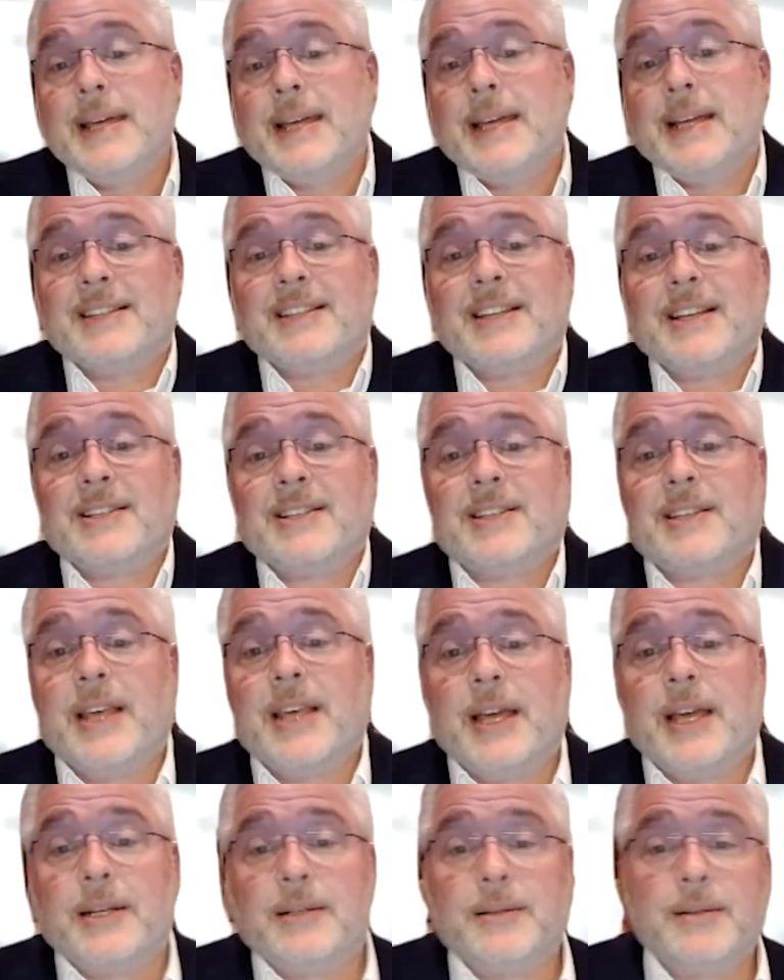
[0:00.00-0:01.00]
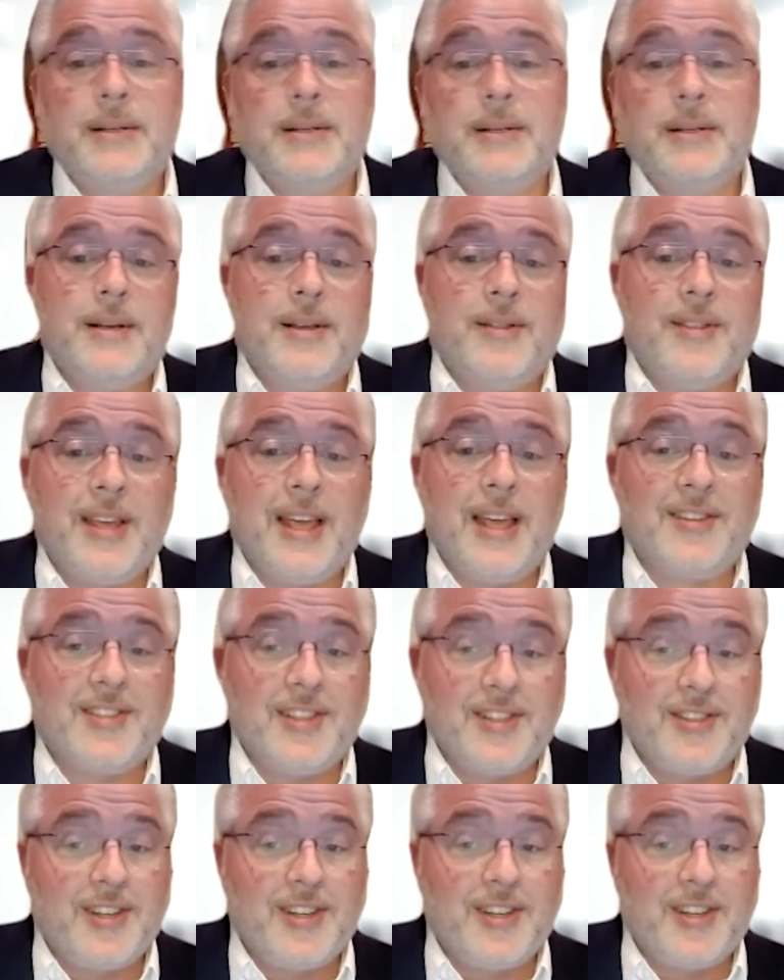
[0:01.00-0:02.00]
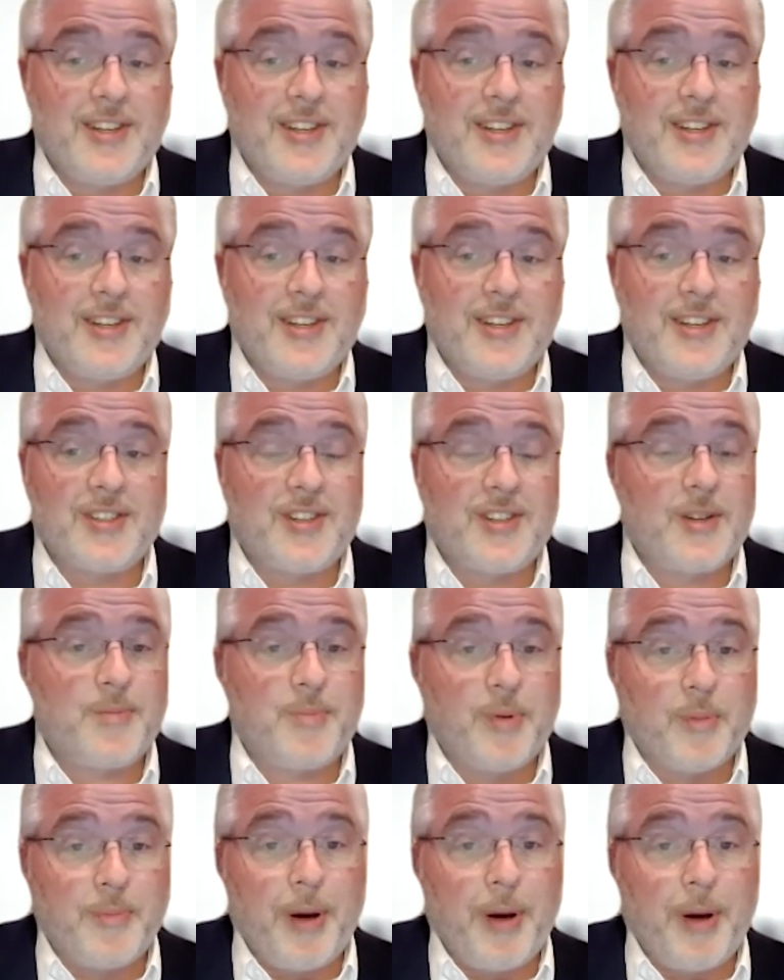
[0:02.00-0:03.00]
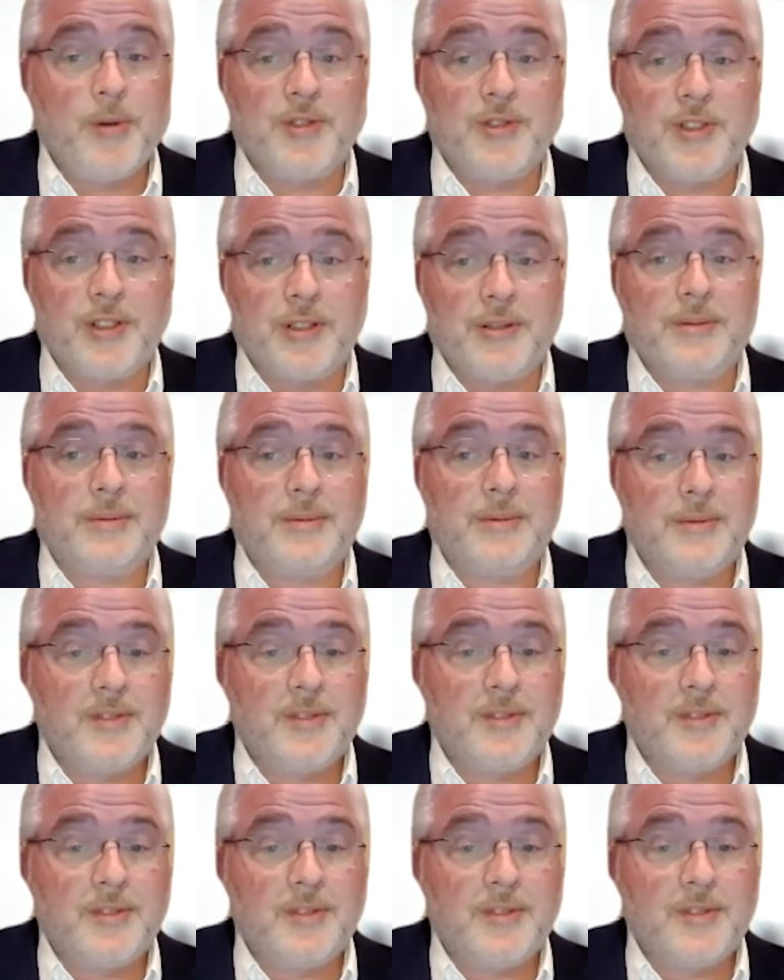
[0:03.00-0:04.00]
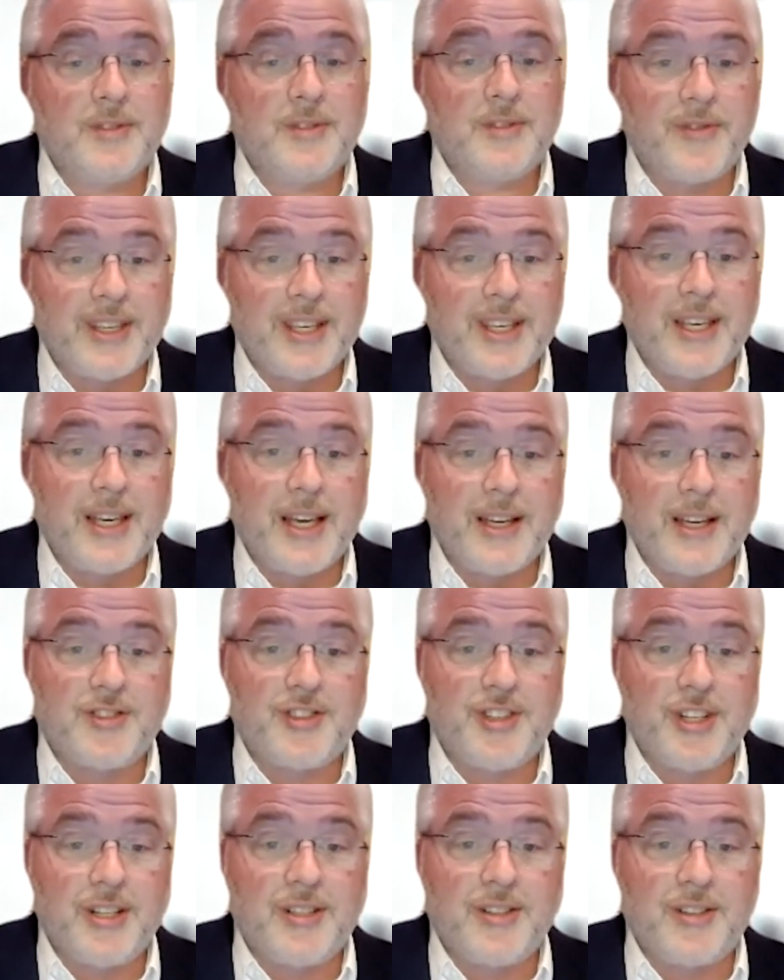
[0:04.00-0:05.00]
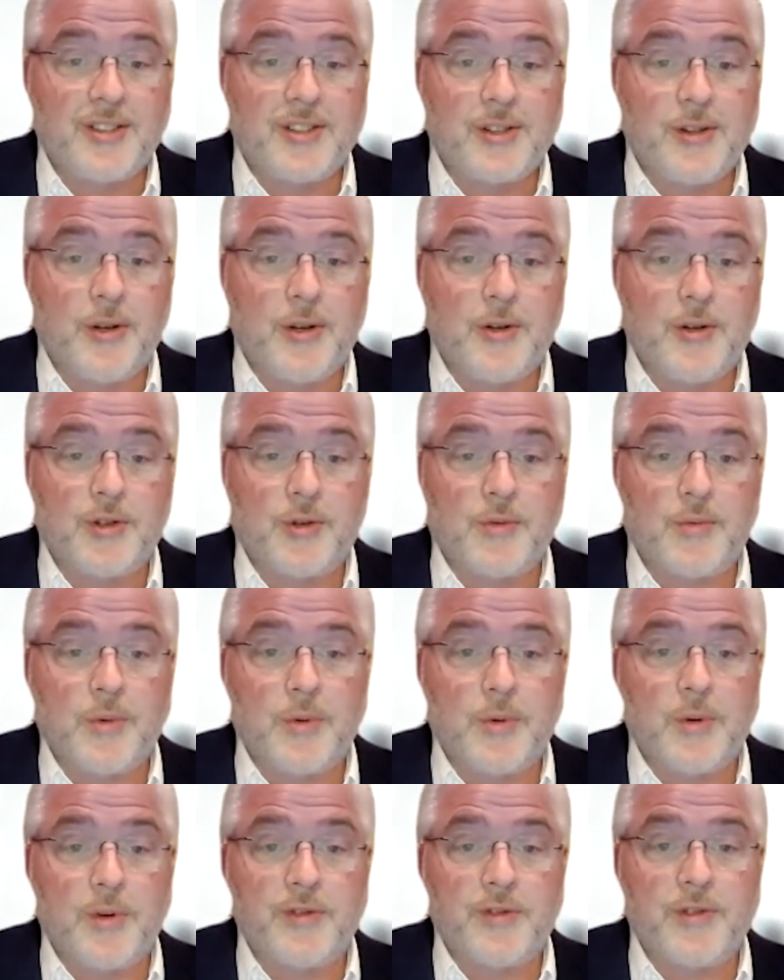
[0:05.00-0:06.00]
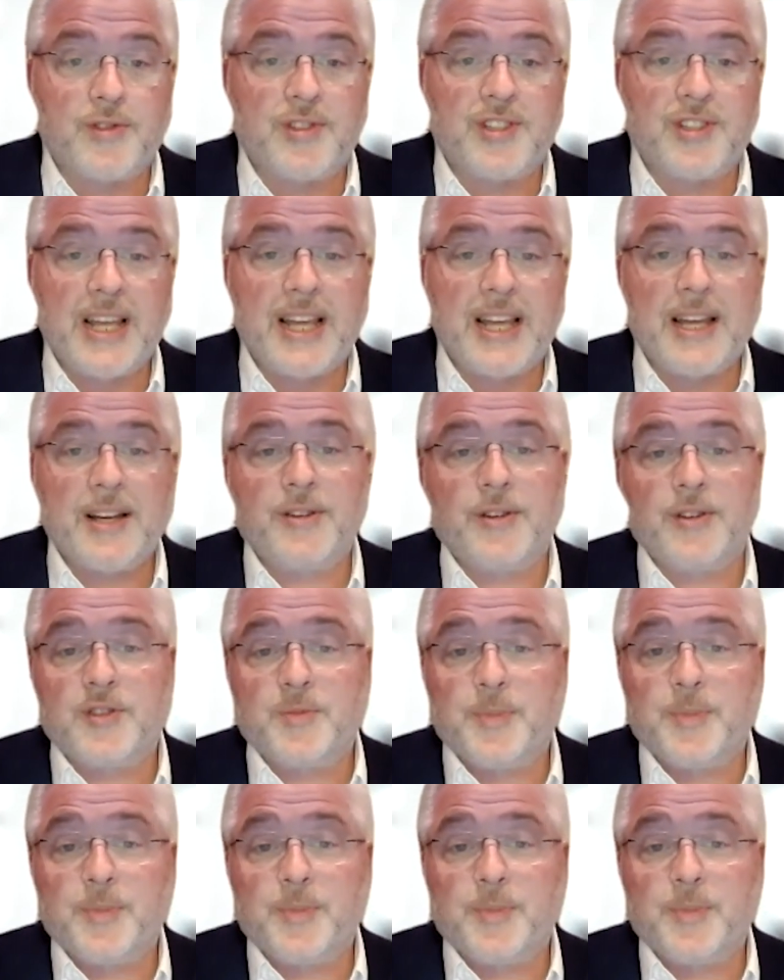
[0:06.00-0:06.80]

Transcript: And since then, the SEC's resisted proposing specific ESG disclosure rules or standards.